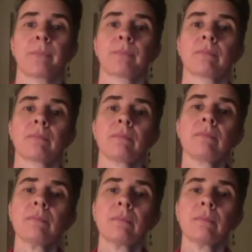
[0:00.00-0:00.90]

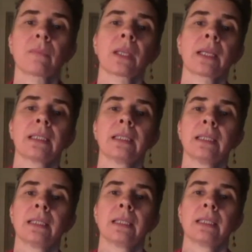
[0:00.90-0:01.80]

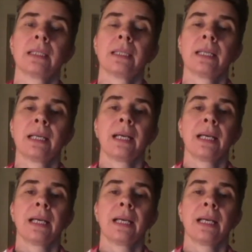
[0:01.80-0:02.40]
(silence)